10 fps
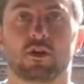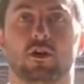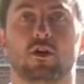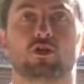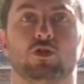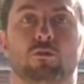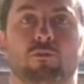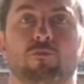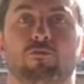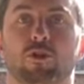on your
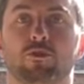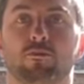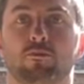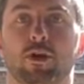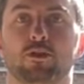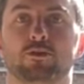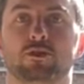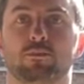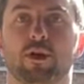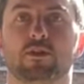front bones of
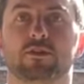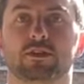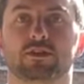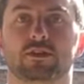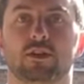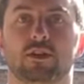your pelvis,